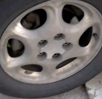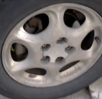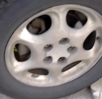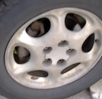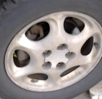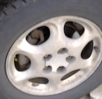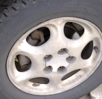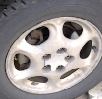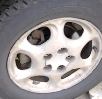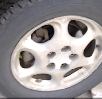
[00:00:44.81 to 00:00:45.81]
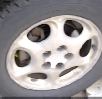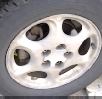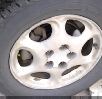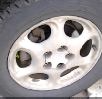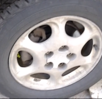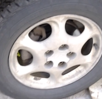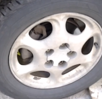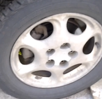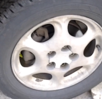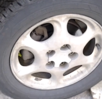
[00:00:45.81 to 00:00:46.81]
there's plenty of videos of people, or
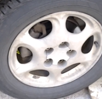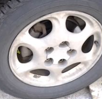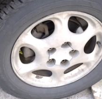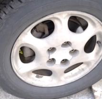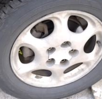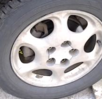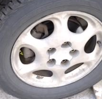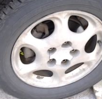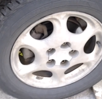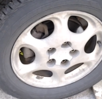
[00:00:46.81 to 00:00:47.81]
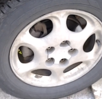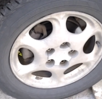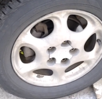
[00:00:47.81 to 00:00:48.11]
at least there's one video of someone